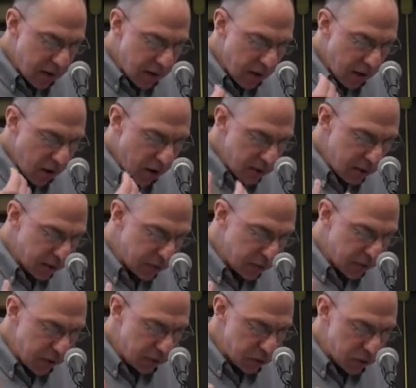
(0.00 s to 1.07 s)
Are these
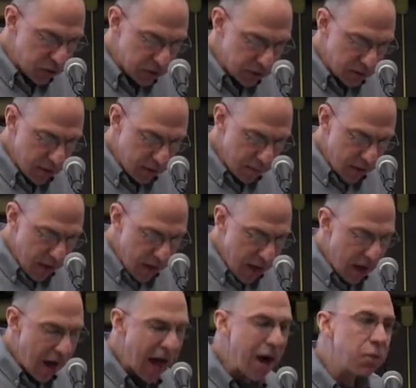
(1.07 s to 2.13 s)
features?
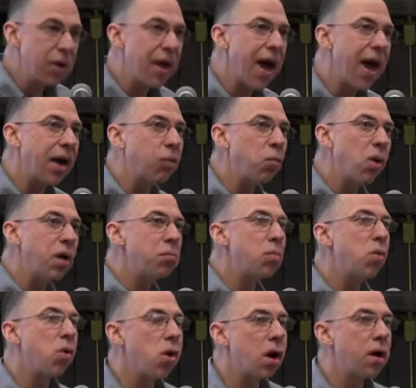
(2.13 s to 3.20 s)
I would add one
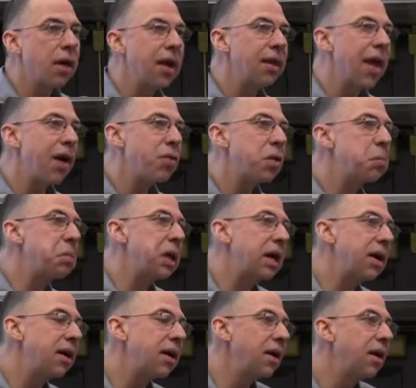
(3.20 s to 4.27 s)
more, and that would
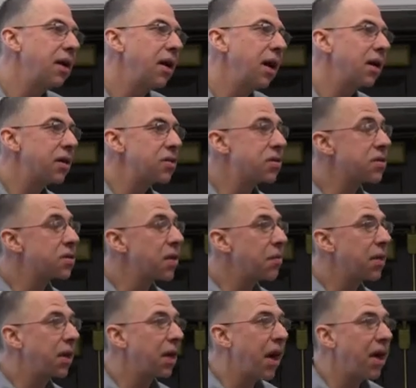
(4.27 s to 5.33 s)
be, and this is
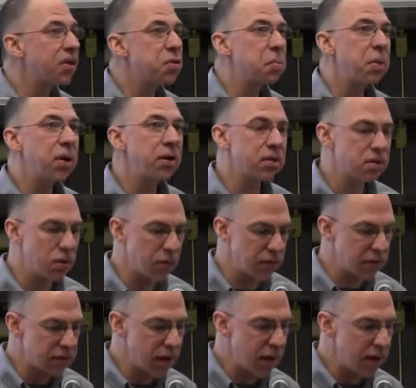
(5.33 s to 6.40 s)
something that I experienced
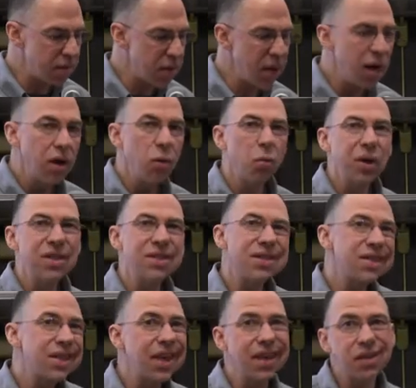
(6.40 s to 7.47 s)
over time, we
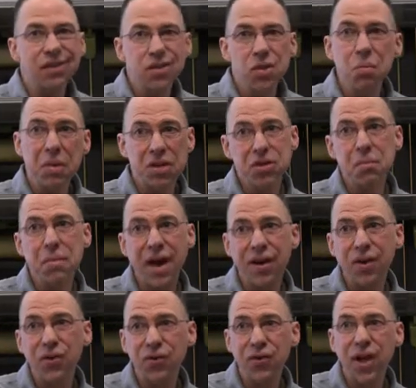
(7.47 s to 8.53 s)
just think too much
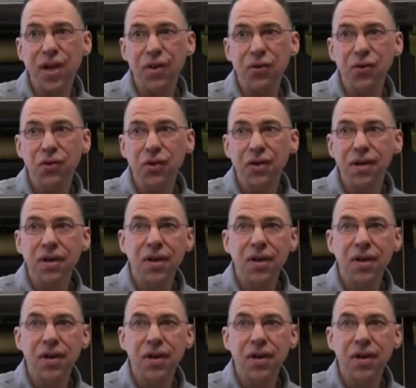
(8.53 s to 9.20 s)
about ourselves.